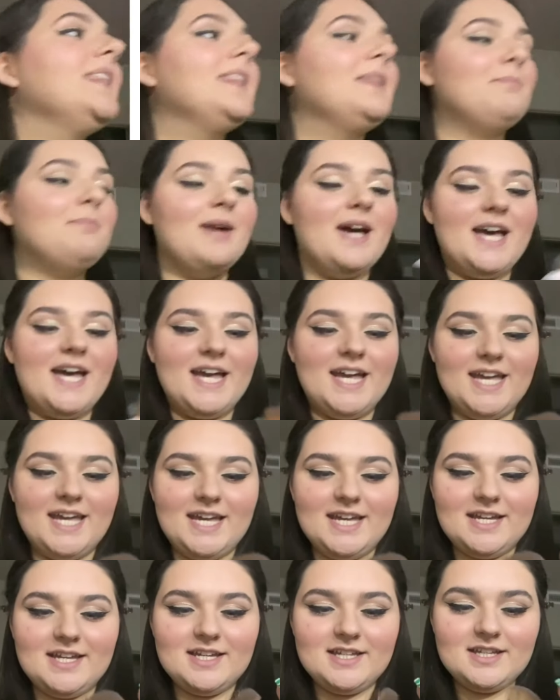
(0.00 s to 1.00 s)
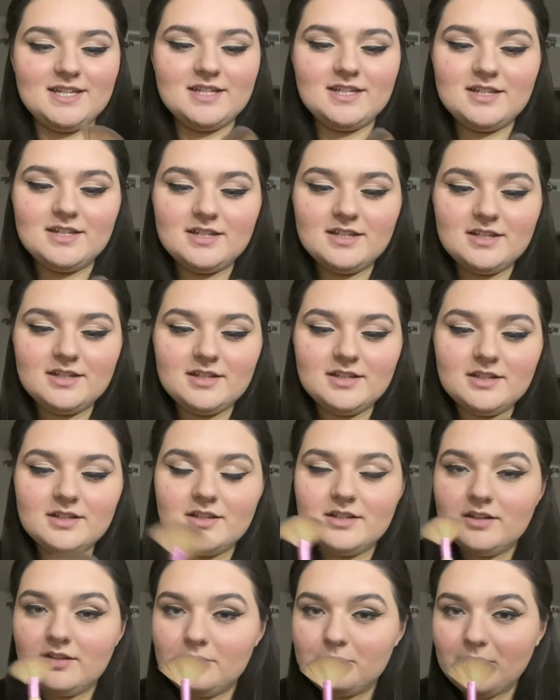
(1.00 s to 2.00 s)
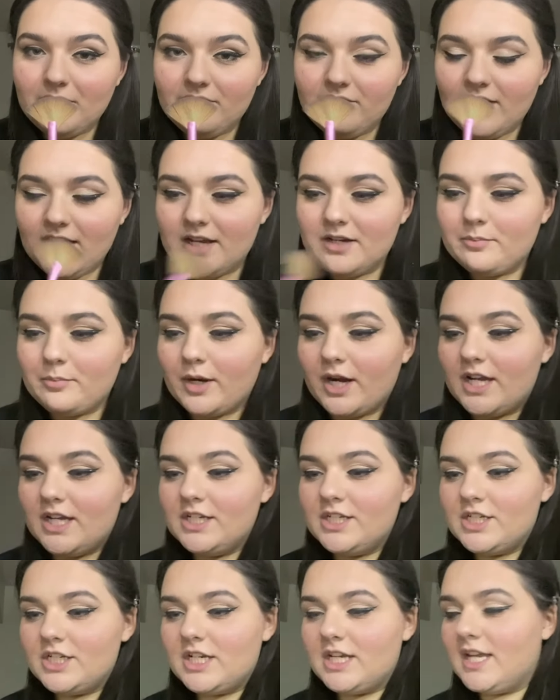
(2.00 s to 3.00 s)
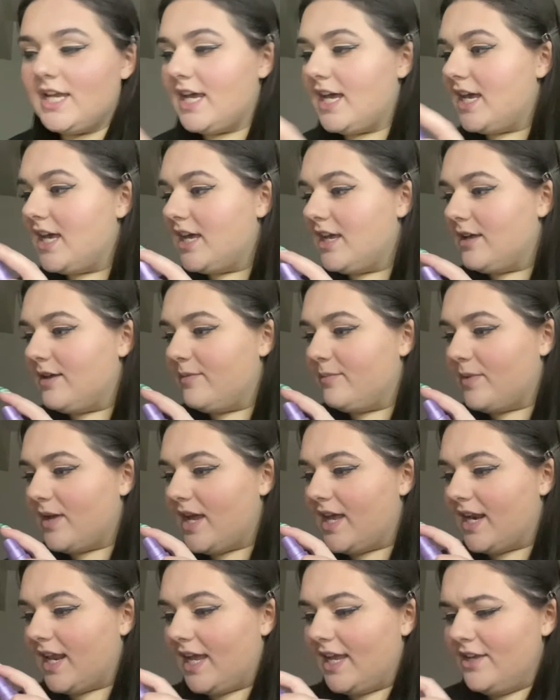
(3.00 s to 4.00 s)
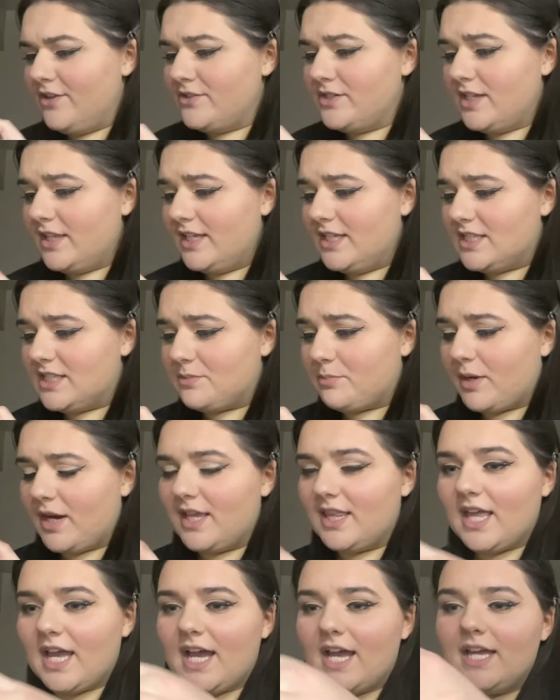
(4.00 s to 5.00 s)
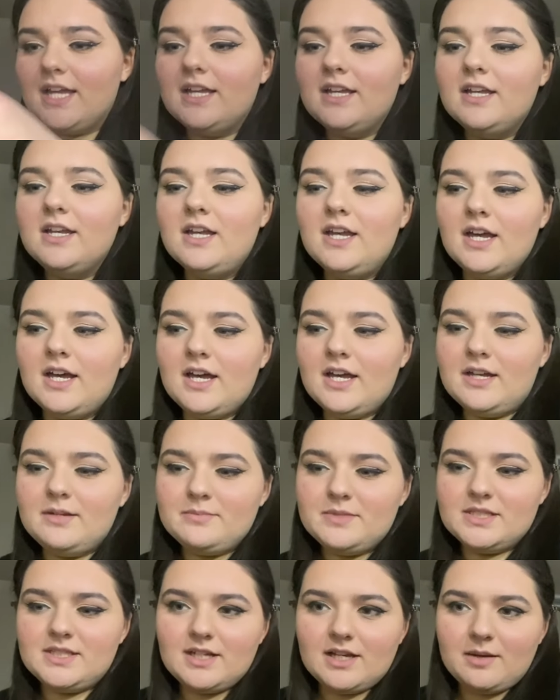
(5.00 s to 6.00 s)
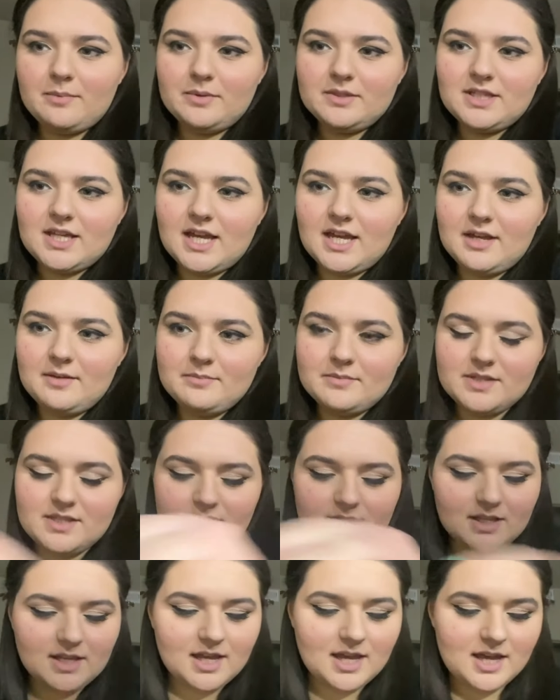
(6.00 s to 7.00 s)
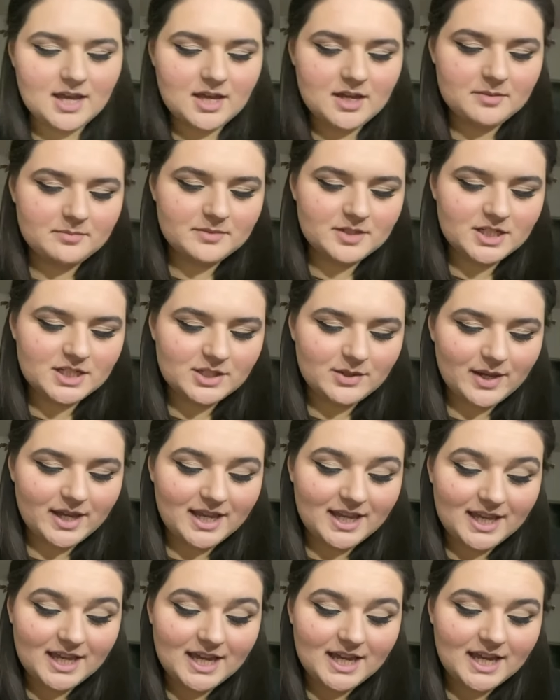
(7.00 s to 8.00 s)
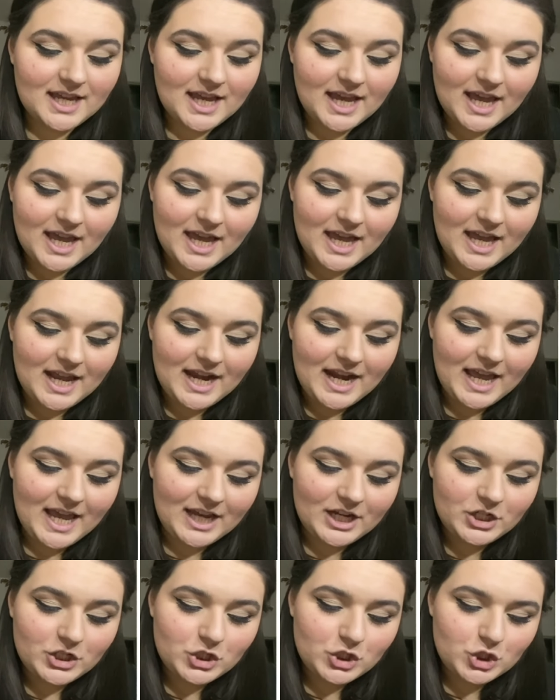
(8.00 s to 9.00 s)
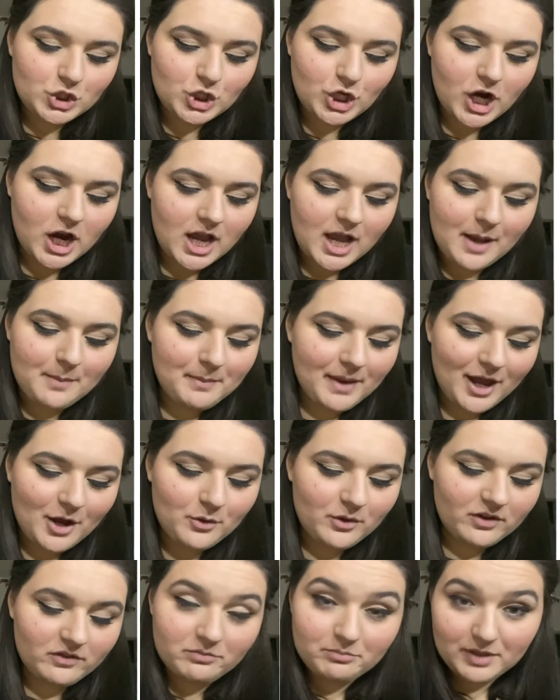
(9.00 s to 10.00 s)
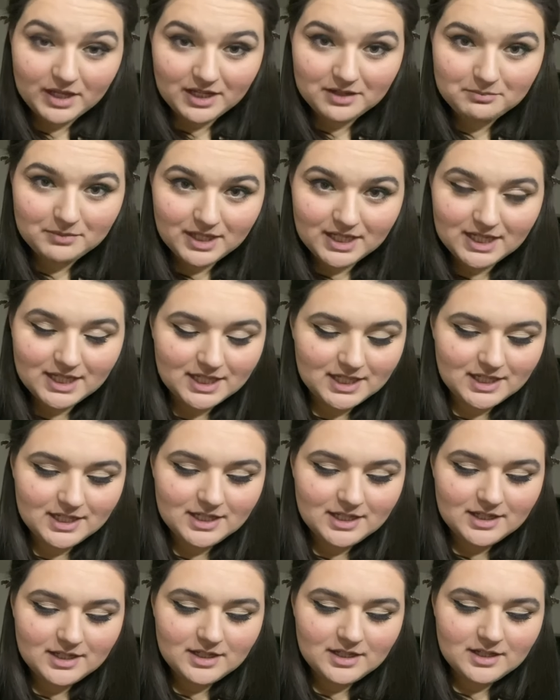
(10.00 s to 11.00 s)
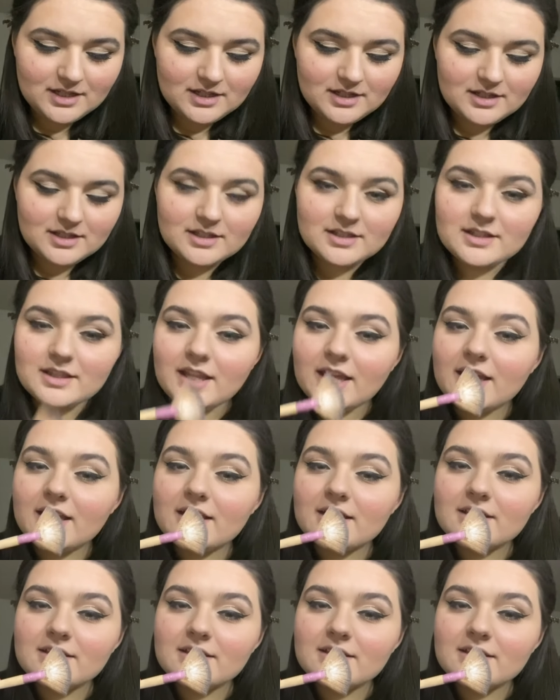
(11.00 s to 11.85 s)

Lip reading: my fan brush, and I usually spray that just a couple times, just so I can get an extra amount of pigment, like